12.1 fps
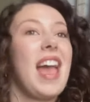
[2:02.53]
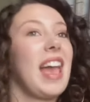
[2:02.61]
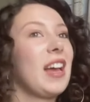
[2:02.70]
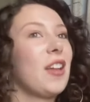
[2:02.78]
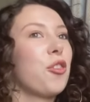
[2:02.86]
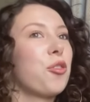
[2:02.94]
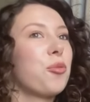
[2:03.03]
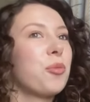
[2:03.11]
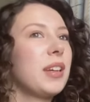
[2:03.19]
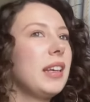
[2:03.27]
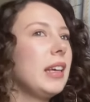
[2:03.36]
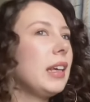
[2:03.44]
And
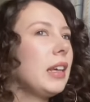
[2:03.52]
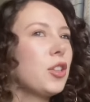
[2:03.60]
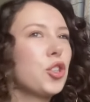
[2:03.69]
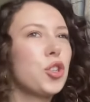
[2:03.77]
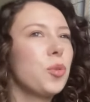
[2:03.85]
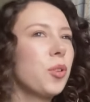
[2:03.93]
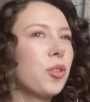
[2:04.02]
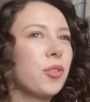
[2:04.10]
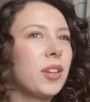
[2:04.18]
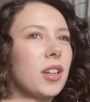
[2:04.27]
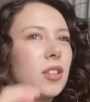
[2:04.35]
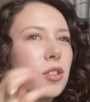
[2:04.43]
three, two or
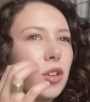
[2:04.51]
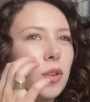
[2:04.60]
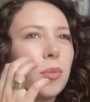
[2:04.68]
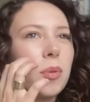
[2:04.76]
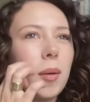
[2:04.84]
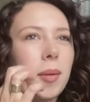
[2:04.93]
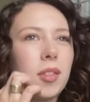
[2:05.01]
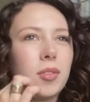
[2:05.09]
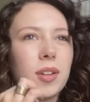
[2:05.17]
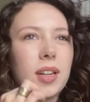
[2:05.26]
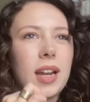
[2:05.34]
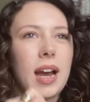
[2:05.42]
three years ago, probably
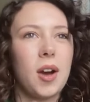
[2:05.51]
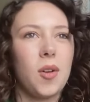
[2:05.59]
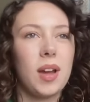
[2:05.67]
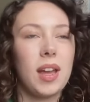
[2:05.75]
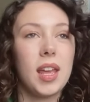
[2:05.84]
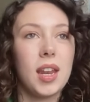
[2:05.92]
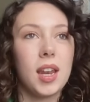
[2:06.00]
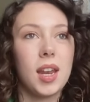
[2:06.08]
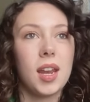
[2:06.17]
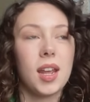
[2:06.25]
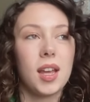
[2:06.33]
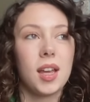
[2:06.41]
three now,
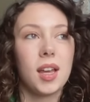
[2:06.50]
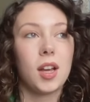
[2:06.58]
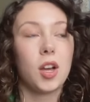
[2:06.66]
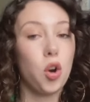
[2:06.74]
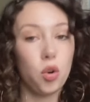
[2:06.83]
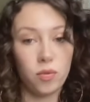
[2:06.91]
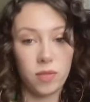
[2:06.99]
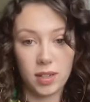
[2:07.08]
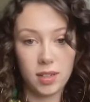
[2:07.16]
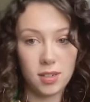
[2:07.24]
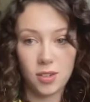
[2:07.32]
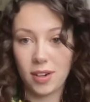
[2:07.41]
in
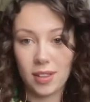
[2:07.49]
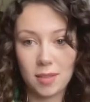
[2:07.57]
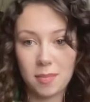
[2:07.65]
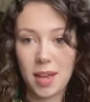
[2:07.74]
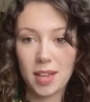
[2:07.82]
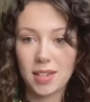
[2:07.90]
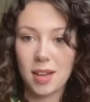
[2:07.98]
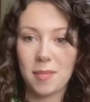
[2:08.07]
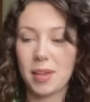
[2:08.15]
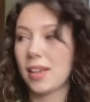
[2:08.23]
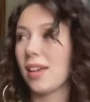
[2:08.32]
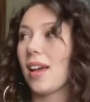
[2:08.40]
COVID during the
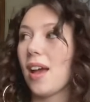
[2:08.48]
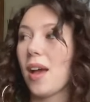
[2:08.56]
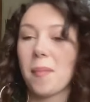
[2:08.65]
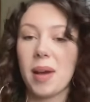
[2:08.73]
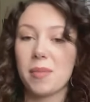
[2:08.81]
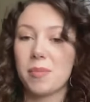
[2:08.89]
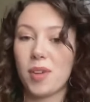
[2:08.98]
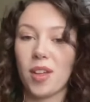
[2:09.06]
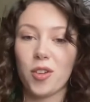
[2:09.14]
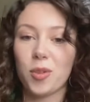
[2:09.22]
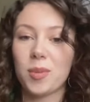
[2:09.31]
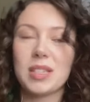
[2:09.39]
pandemic, my
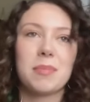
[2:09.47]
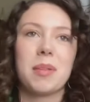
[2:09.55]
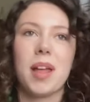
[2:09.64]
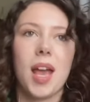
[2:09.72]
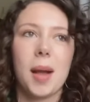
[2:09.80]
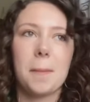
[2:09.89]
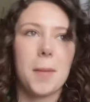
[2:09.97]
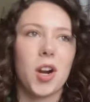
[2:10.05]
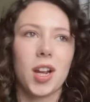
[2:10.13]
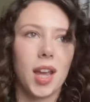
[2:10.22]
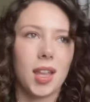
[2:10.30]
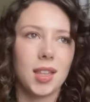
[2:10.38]
brother was playing a
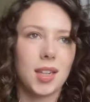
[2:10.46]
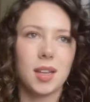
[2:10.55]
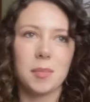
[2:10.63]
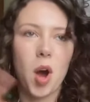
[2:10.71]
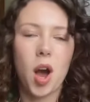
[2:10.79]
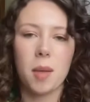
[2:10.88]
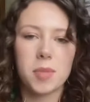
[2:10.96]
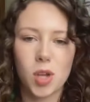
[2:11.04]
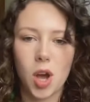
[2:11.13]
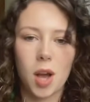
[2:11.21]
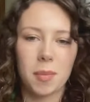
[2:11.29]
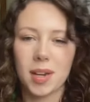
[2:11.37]
Marc Anthony pop
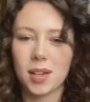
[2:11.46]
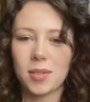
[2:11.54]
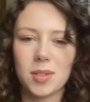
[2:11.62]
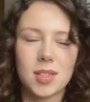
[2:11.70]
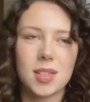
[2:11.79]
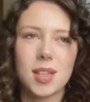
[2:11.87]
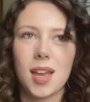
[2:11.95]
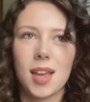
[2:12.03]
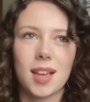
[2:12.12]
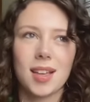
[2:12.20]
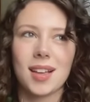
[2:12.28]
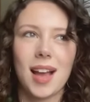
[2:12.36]
song, but it was
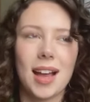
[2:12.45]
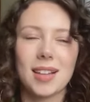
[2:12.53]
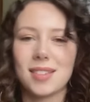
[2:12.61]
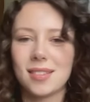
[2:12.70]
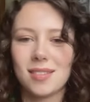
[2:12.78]
like had